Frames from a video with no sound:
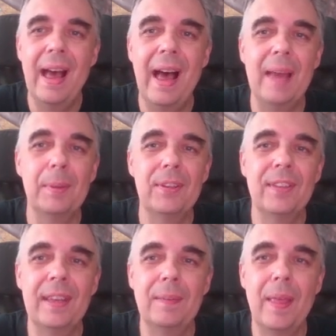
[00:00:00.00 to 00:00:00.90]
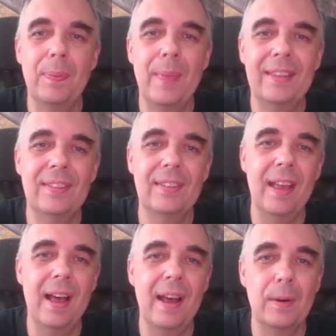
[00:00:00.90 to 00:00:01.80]
I must say that that's
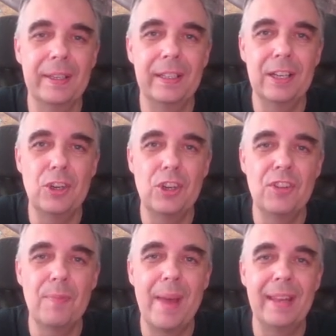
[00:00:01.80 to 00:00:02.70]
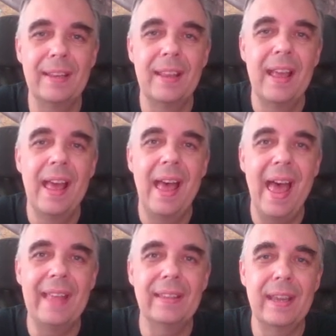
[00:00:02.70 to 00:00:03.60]
a real achievement,
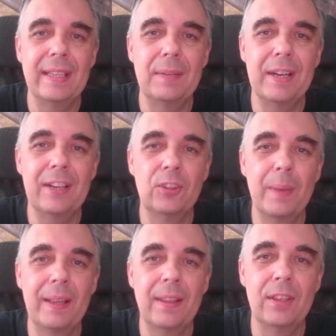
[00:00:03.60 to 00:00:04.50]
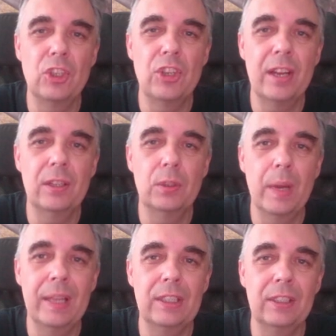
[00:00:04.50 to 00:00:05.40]
and I never expected the channel
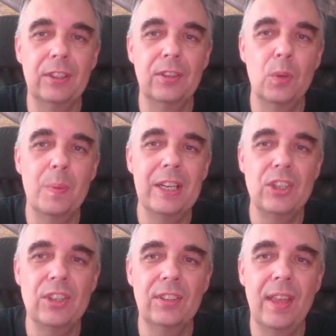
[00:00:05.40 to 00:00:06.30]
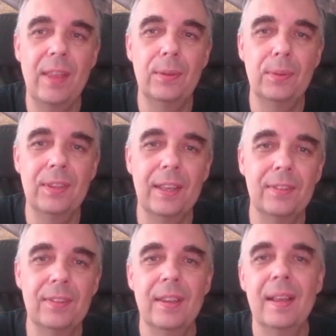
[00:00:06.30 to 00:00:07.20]
to attract so many chess enthusiasts,